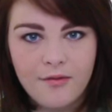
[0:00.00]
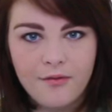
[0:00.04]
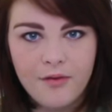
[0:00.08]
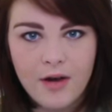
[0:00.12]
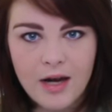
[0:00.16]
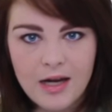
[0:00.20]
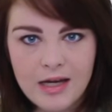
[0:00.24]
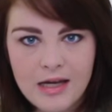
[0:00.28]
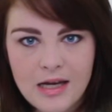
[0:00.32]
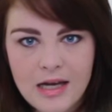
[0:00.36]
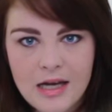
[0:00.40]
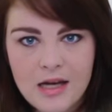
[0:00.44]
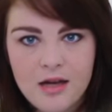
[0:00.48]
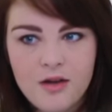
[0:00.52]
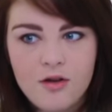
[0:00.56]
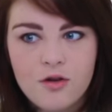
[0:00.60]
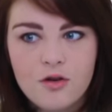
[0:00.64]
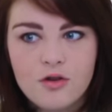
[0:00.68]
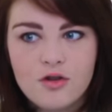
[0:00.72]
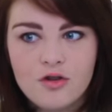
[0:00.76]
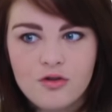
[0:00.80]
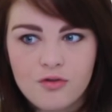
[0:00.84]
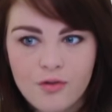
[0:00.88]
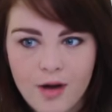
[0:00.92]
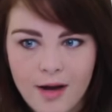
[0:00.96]
finding
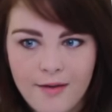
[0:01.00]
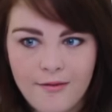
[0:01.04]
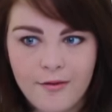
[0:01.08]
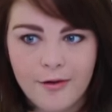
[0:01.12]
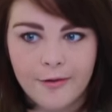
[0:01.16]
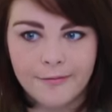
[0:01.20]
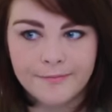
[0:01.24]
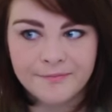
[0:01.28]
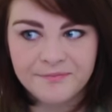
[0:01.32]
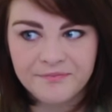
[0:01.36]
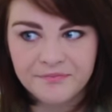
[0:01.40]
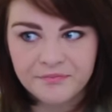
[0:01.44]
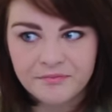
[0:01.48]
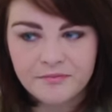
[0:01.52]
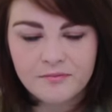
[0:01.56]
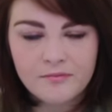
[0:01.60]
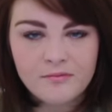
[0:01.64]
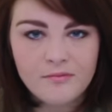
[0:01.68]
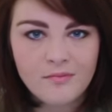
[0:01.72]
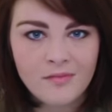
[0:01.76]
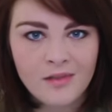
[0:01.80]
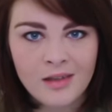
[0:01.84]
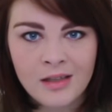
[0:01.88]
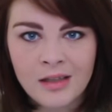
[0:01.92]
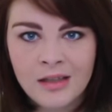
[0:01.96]
your driver,
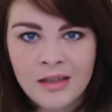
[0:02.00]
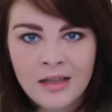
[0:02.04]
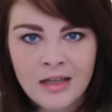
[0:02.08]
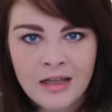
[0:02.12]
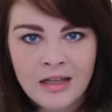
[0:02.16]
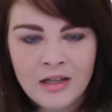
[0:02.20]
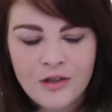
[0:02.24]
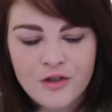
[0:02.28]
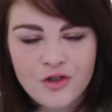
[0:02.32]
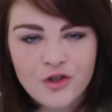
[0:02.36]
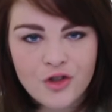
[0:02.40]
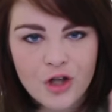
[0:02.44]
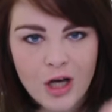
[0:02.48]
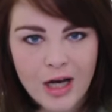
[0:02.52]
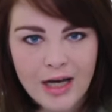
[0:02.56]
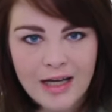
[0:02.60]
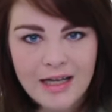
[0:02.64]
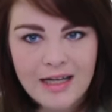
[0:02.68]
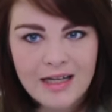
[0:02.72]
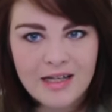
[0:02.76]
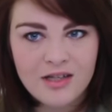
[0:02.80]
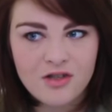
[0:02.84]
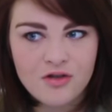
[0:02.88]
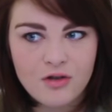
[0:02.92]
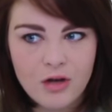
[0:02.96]

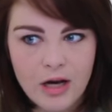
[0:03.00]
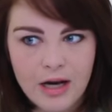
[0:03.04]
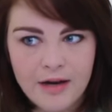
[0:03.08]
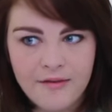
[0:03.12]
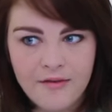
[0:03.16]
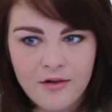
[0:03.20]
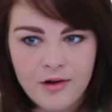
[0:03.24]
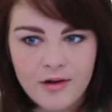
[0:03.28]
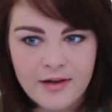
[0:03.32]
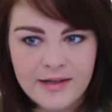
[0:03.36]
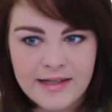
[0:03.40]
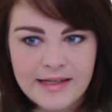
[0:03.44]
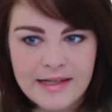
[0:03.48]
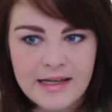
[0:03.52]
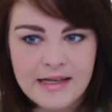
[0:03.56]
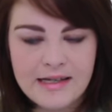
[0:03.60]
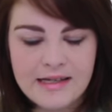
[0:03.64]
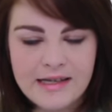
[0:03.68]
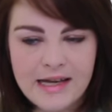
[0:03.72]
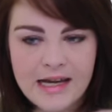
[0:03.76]
Chinese drivers,